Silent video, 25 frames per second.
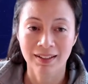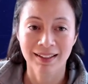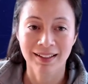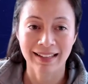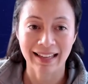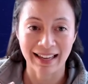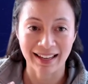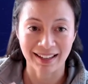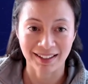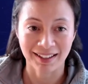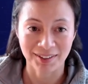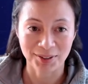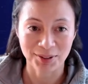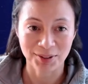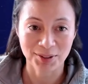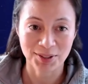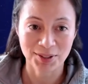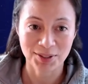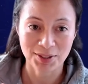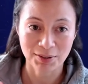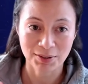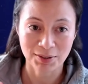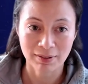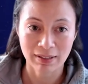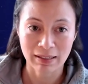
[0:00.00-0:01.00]
handle
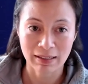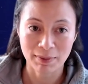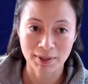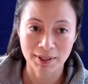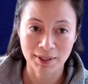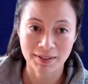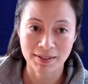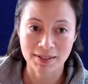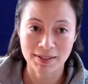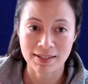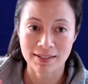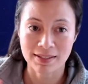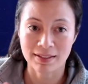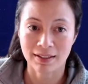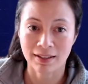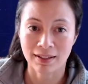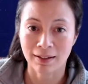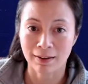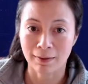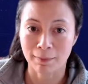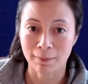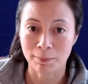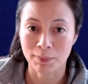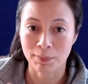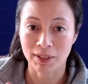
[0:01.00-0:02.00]
disagreements.
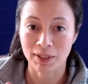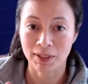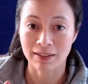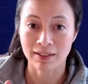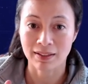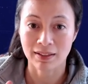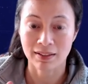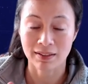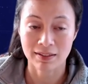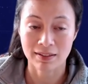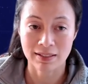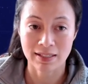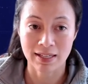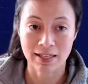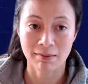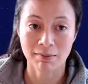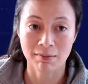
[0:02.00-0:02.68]
But at the end of the day,